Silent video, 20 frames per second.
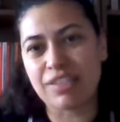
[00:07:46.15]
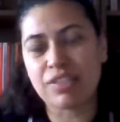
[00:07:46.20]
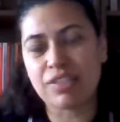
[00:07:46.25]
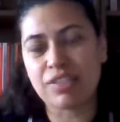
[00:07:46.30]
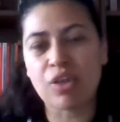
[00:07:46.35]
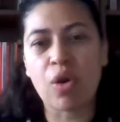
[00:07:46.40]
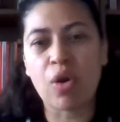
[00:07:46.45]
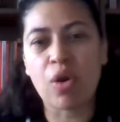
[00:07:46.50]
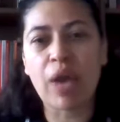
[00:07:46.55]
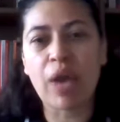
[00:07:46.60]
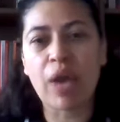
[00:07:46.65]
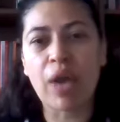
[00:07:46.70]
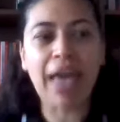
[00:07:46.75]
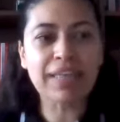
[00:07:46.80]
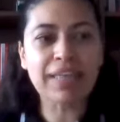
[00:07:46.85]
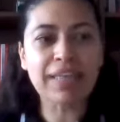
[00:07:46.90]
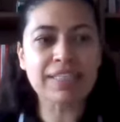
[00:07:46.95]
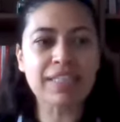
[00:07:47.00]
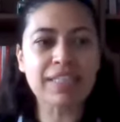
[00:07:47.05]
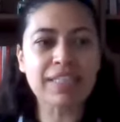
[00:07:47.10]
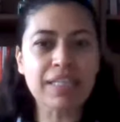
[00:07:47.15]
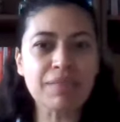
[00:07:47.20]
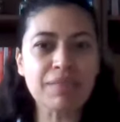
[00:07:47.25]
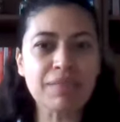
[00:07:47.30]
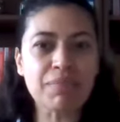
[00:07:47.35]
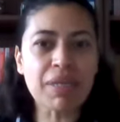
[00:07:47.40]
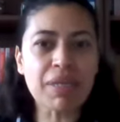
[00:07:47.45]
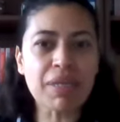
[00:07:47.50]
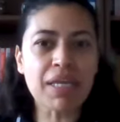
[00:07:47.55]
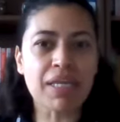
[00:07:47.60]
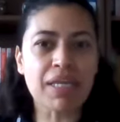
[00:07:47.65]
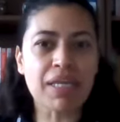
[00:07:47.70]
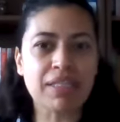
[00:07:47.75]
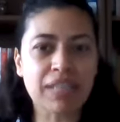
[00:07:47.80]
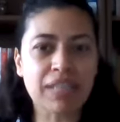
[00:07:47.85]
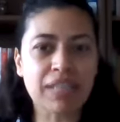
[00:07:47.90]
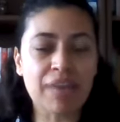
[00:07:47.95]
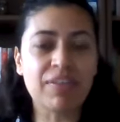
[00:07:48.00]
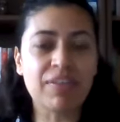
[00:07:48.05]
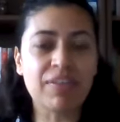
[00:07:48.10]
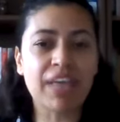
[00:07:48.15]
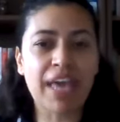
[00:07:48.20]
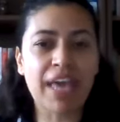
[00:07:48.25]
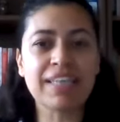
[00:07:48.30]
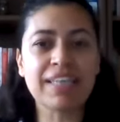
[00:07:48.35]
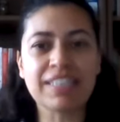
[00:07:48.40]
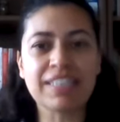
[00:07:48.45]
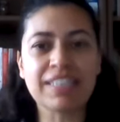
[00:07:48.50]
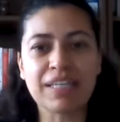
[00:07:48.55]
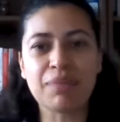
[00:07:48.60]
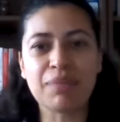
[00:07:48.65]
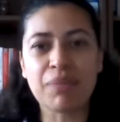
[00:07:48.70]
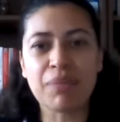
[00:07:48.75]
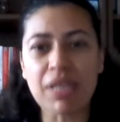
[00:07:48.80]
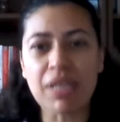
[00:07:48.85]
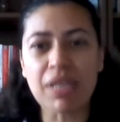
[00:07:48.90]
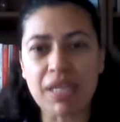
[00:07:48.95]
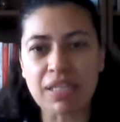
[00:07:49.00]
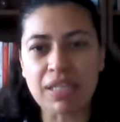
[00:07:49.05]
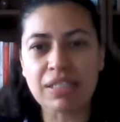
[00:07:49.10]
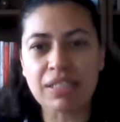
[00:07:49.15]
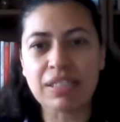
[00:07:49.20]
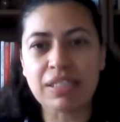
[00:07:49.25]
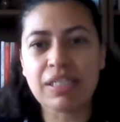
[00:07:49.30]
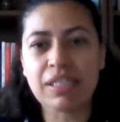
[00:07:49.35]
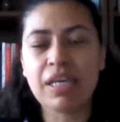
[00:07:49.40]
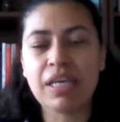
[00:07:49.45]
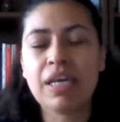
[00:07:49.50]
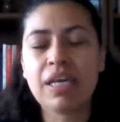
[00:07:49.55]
So having accent means